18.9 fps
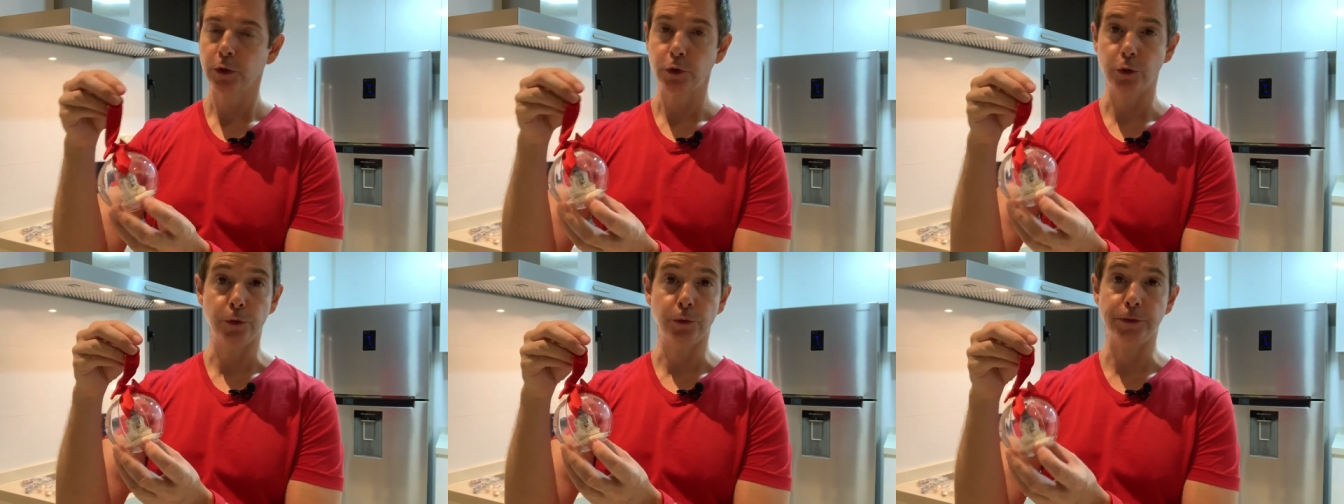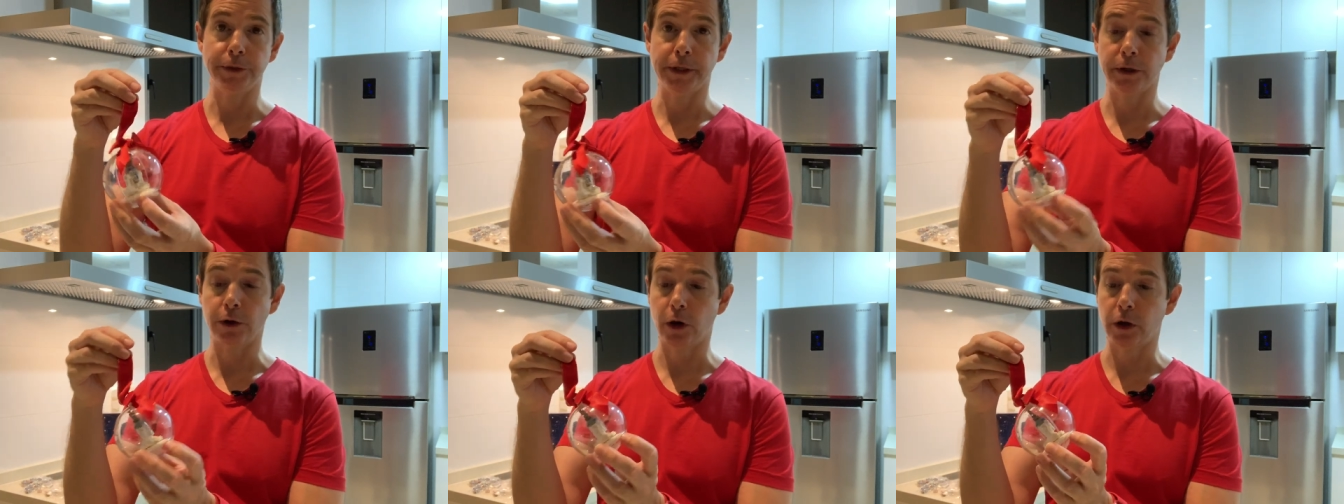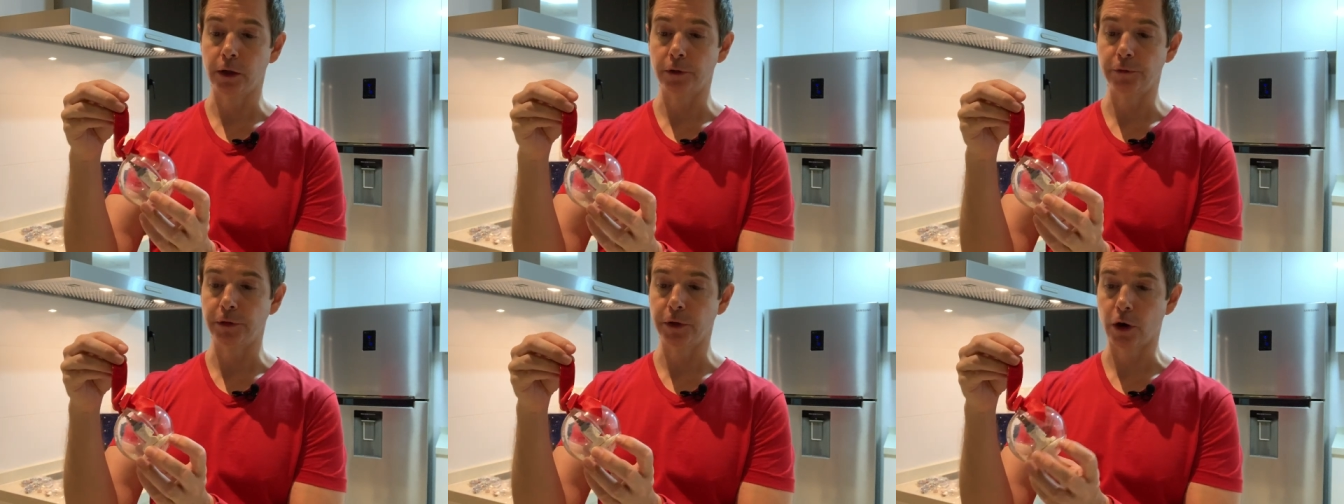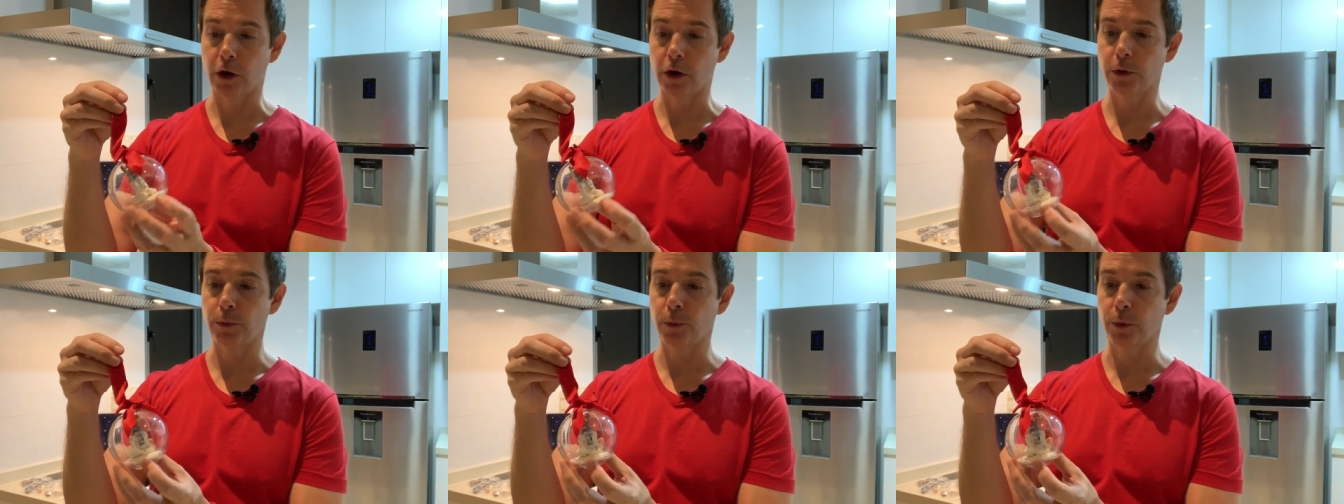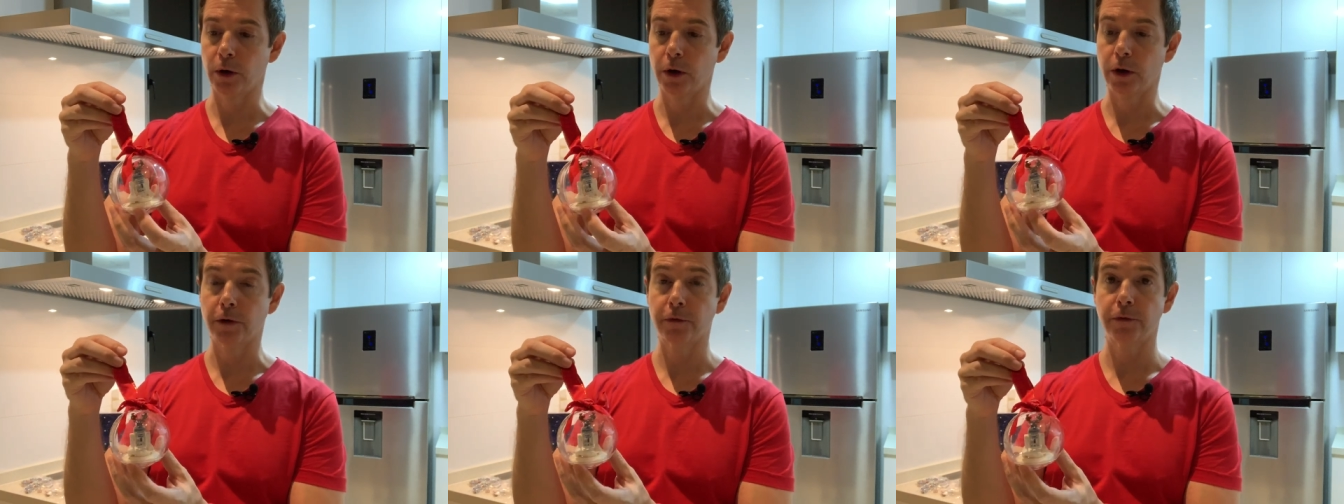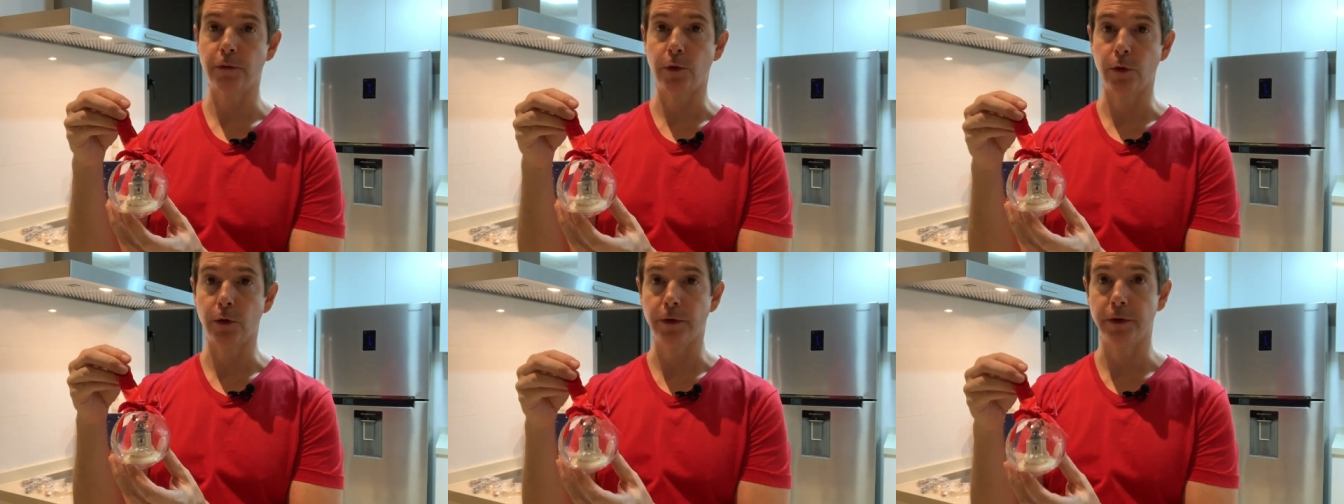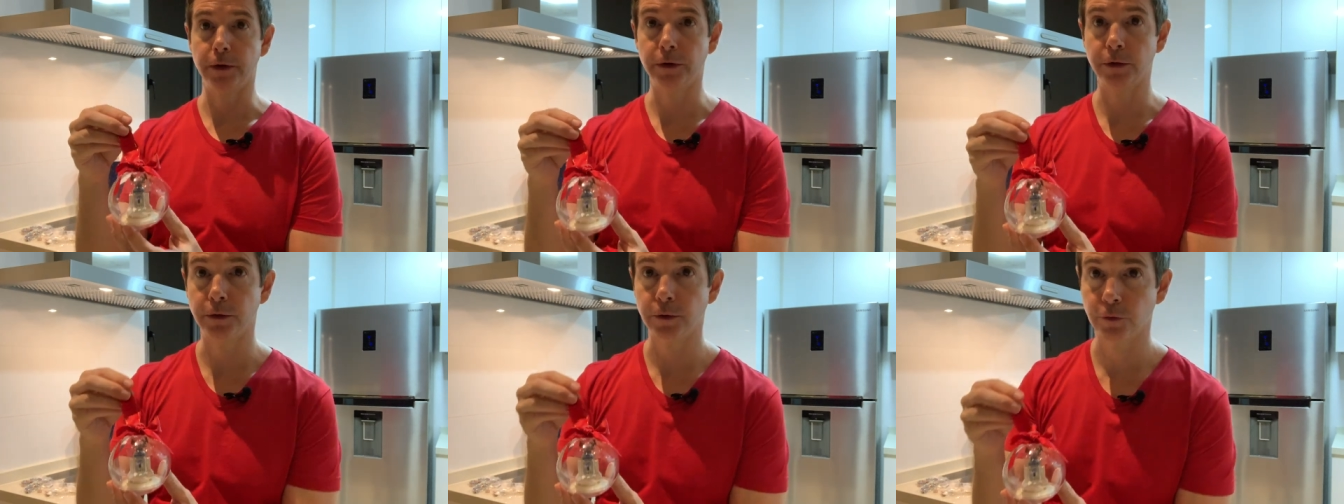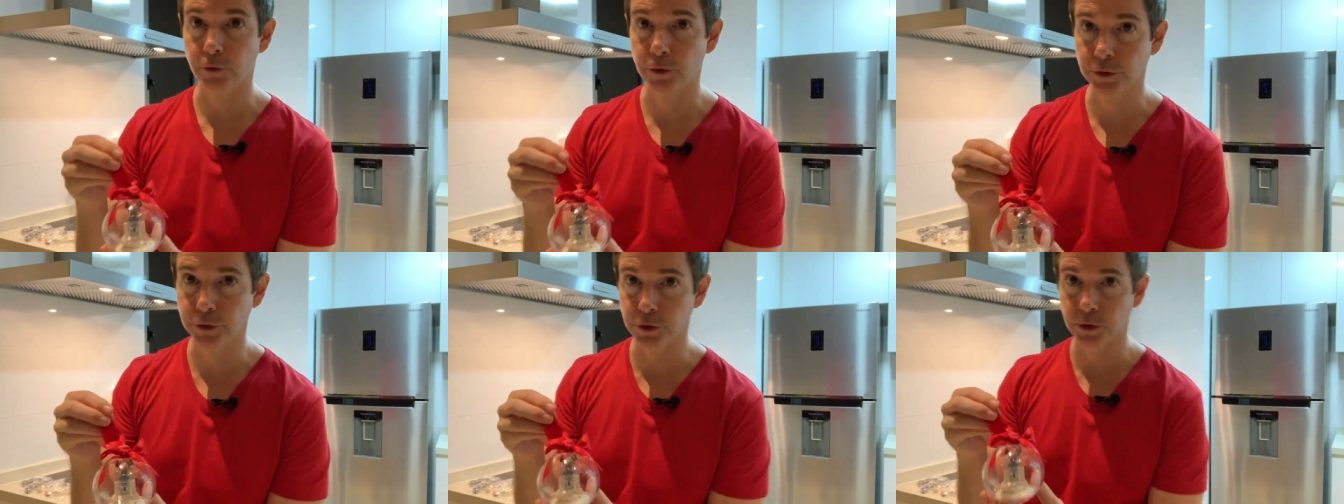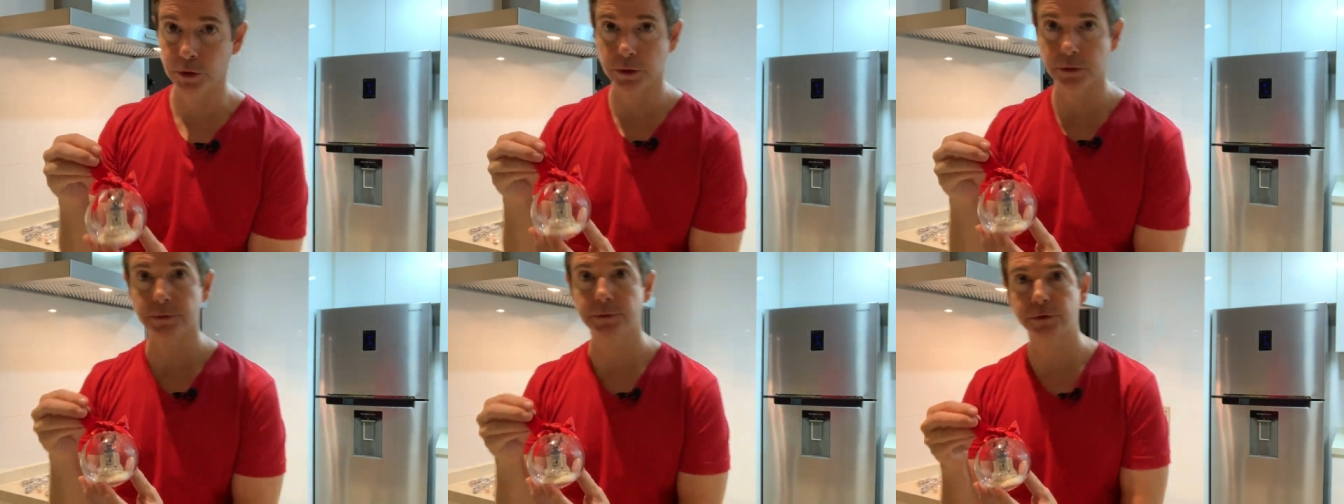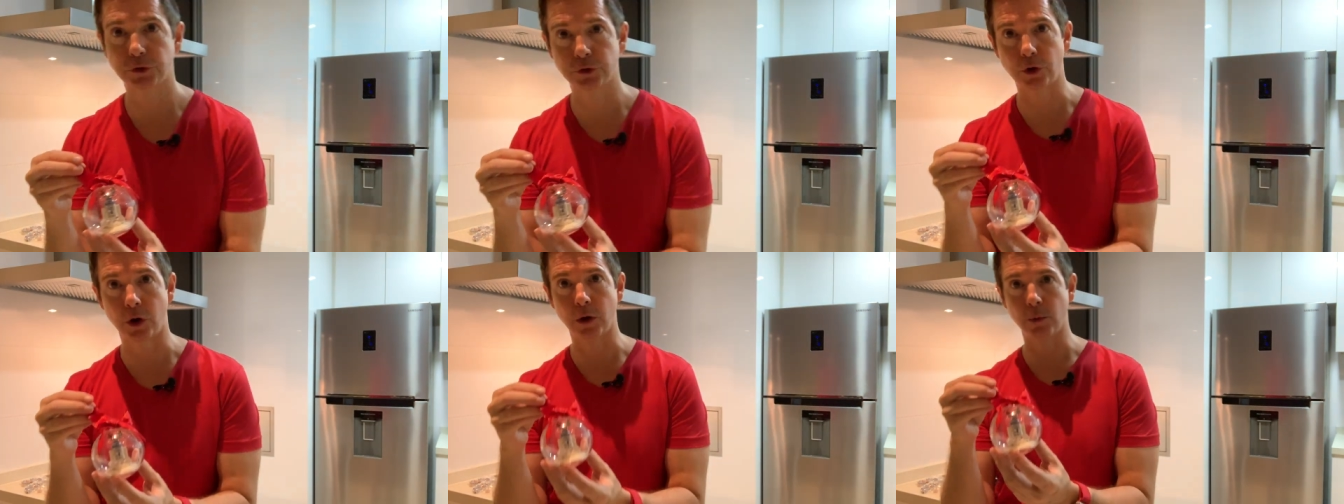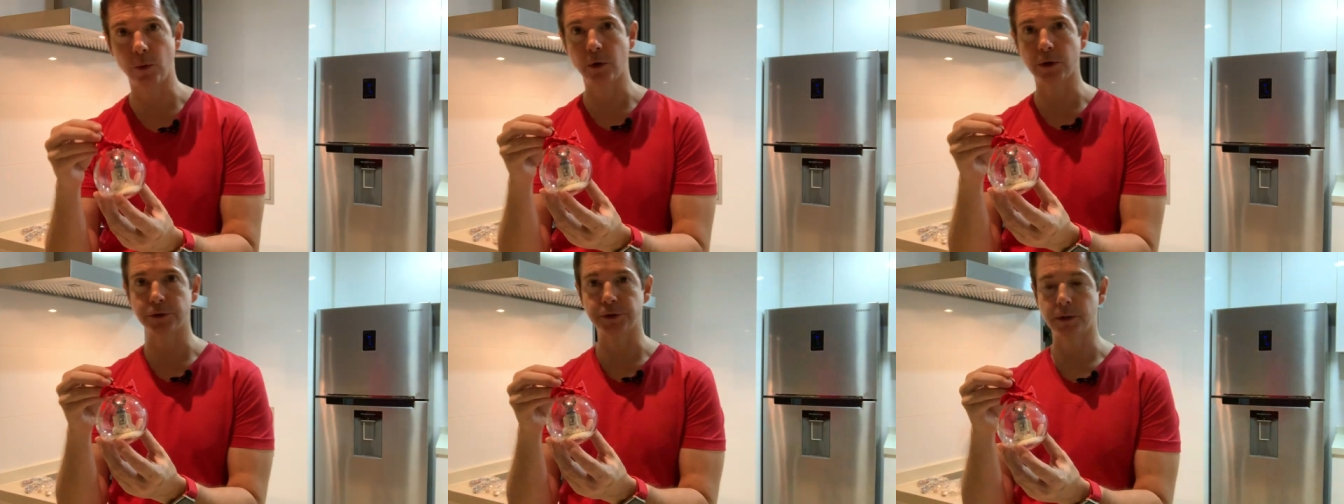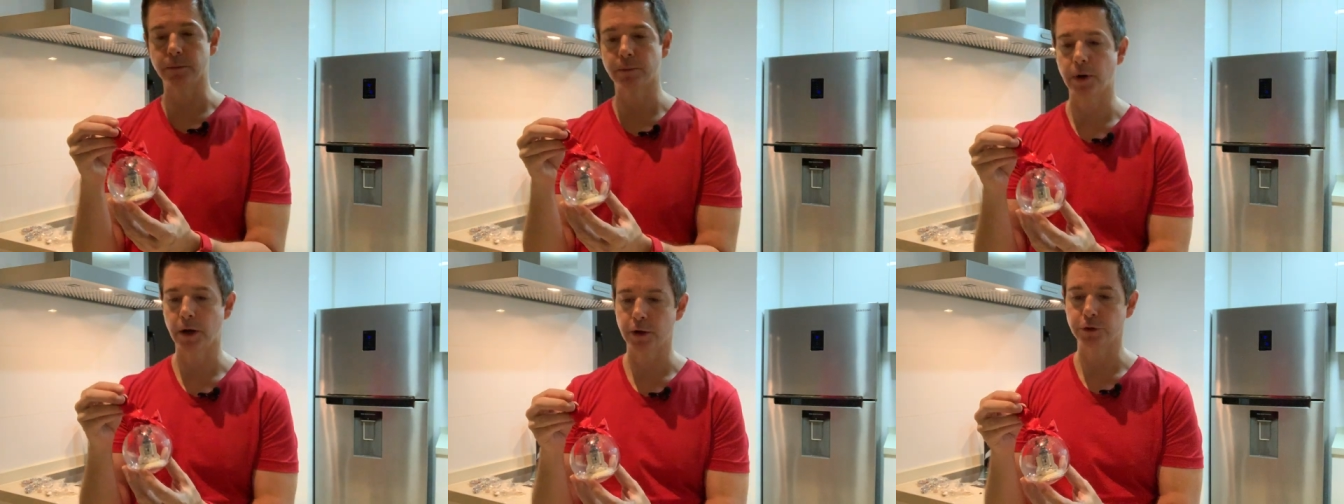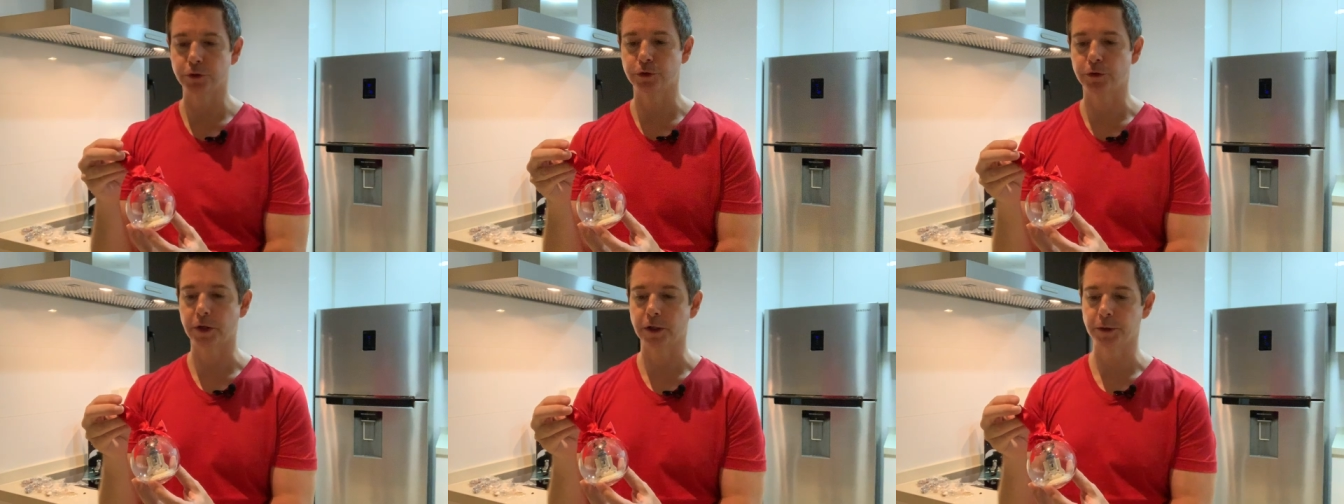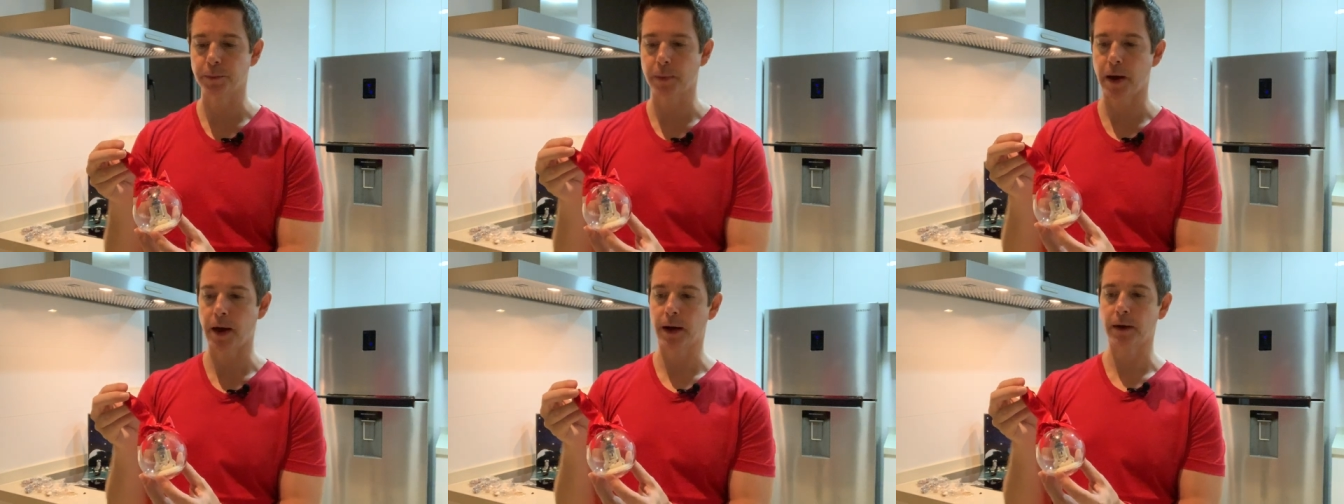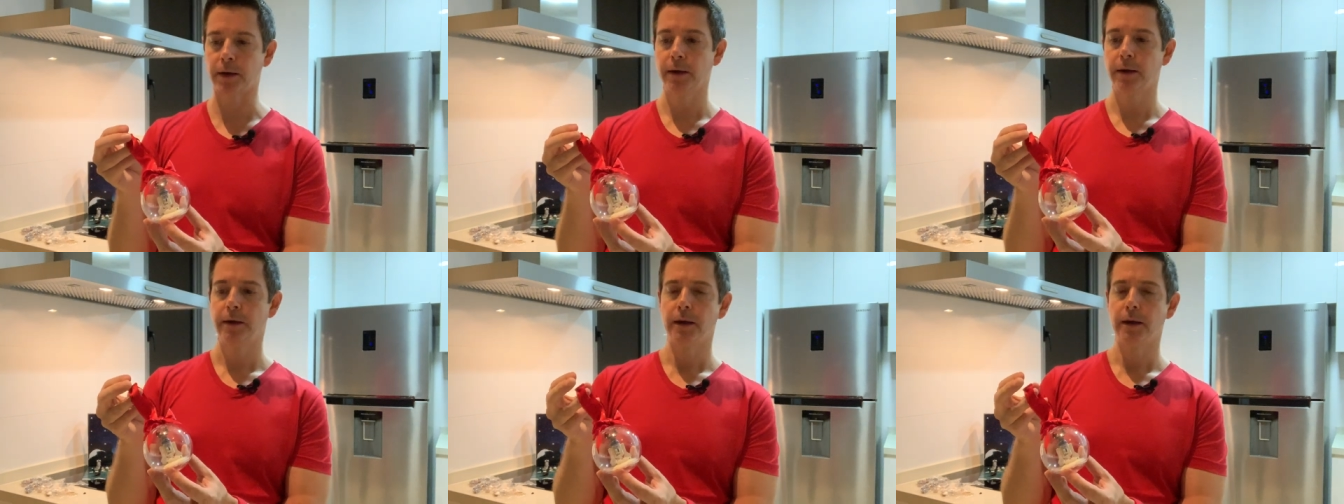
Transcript: who did all of the artwork for the original Star Wars: Empire Strikes Back.